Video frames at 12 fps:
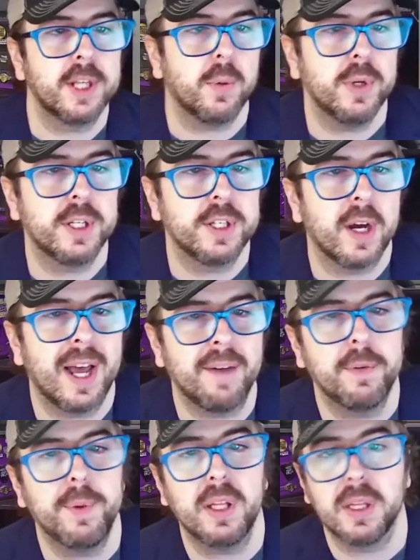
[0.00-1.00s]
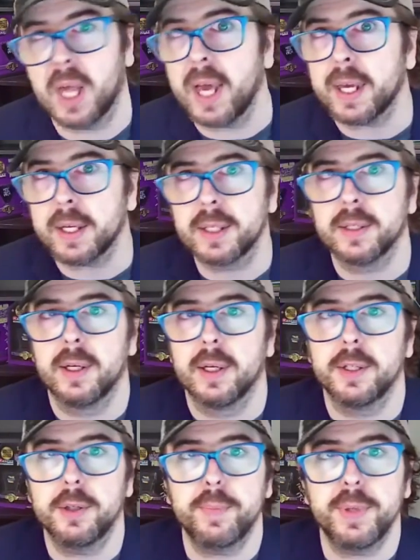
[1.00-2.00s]
Someone does not have to be liked
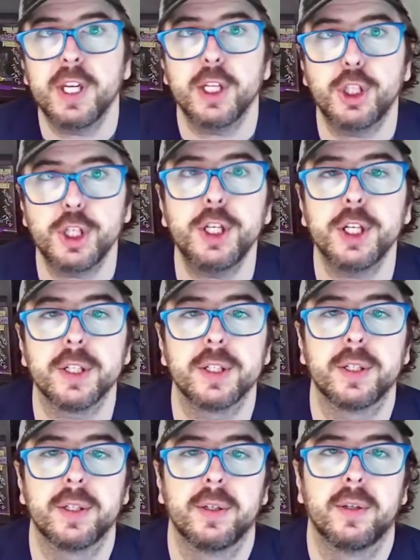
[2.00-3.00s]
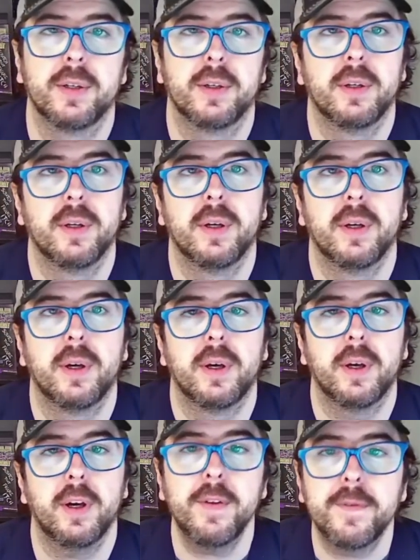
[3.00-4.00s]
to be a genius.
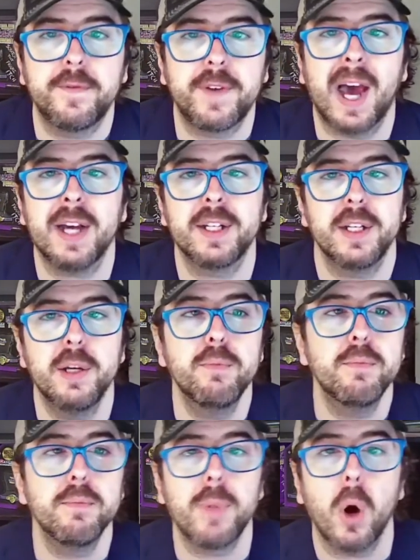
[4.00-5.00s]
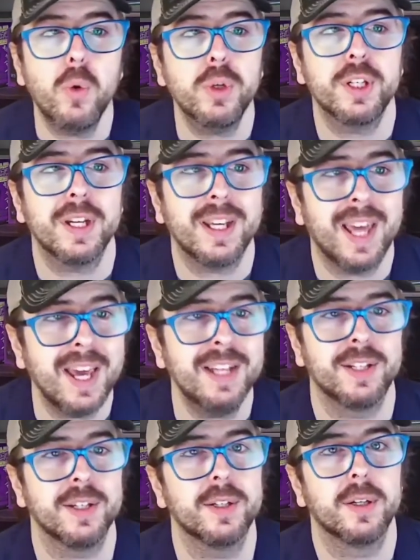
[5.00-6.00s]
In fact, in most
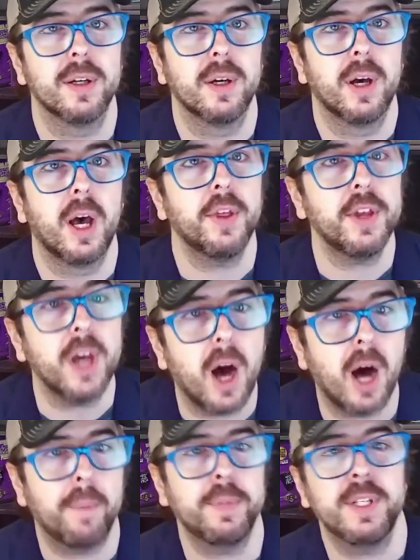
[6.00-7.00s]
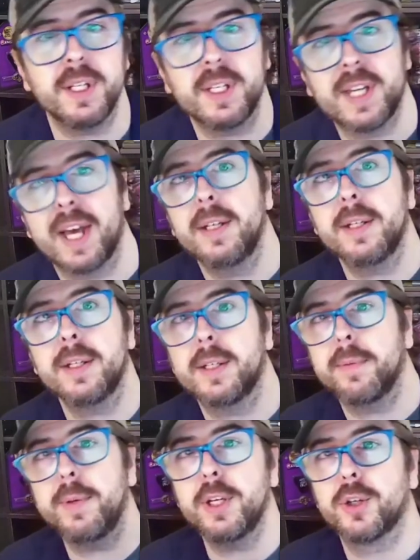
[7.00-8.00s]
cases, the opposite
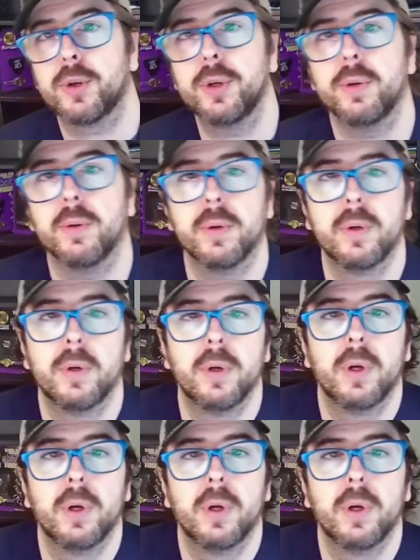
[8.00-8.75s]
tends to be true.